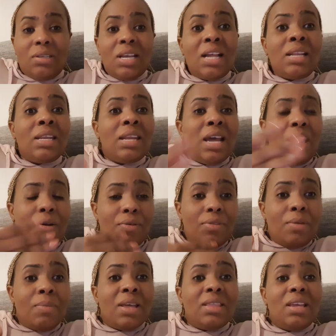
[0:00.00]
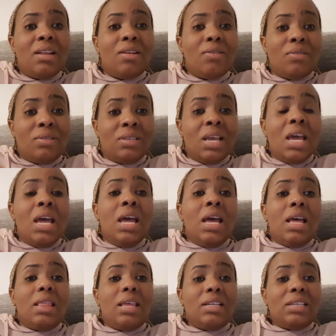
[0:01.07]
And now the mother-in-laws
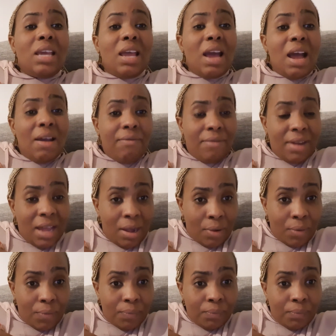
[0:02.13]
that I have now,